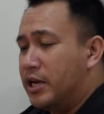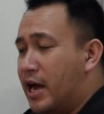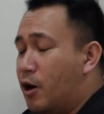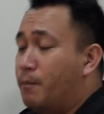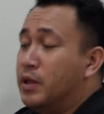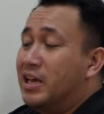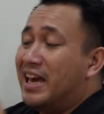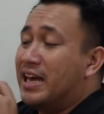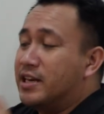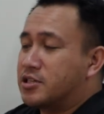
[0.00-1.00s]
Now,
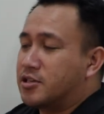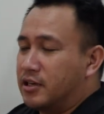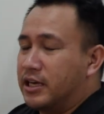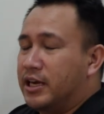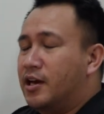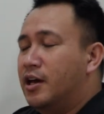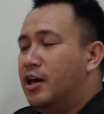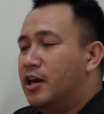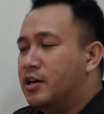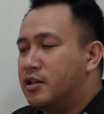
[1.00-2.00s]
initially,
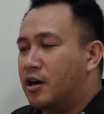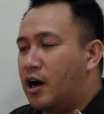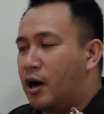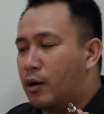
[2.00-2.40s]
the